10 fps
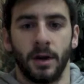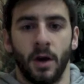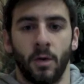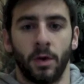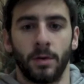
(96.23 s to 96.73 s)

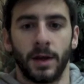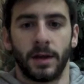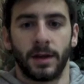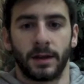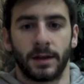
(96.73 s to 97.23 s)
One may
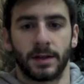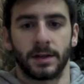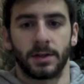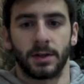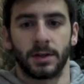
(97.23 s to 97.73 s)
think this
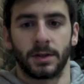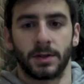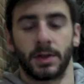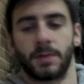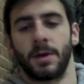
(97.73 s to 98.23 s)
is
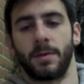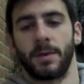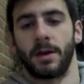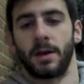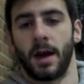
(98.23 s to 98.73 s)
just
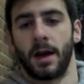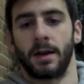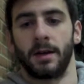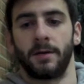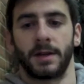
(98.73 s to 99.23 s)
maybe an
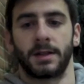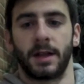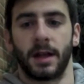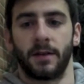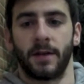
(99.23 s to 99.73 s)

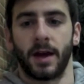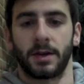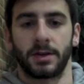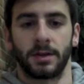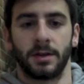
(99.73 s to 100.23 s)
investigative
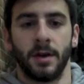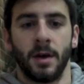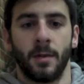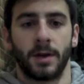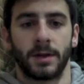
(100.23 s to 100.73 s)
action,
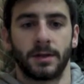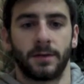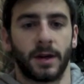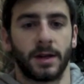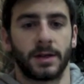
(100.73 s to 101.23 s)
but is
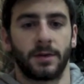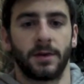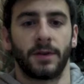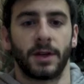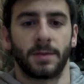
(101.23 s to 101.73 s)
defined as a
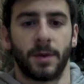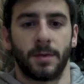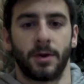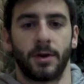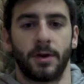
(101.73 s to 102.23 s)
reflex by
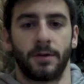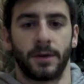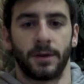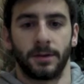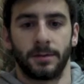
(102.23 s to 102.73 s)
Mirror and
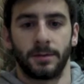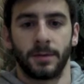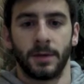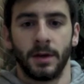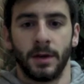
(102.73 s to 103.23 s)
Field.
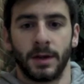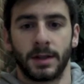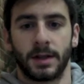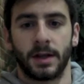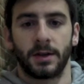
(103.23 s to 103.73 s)

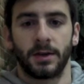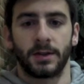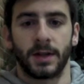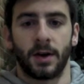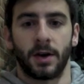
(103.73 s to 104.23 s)
This
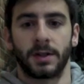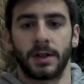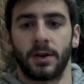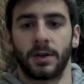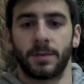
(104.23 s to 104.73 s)
concludes that
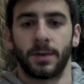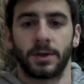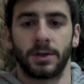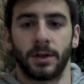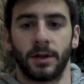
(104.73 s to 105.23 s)
auditory
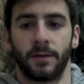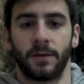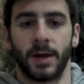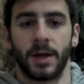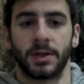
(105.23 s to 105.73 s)
spatial
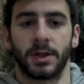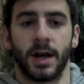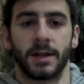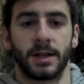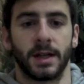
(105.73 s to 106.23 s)
information
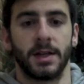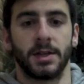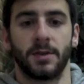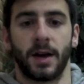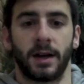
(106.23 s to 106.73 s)
has an
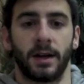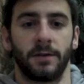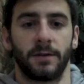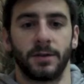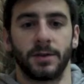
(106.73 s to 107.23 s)
indirect
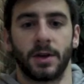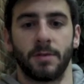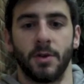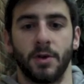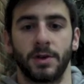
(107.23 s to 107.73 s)
influence
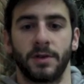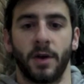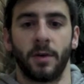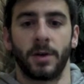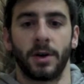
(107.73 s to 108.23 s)
on motor
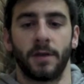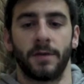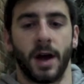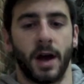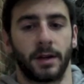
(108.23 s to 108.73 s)
development
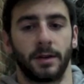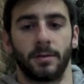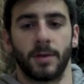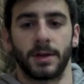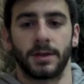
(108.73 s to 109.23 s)
of the
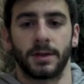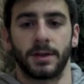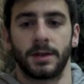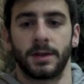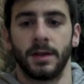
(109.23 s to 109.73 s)
ocular muscles.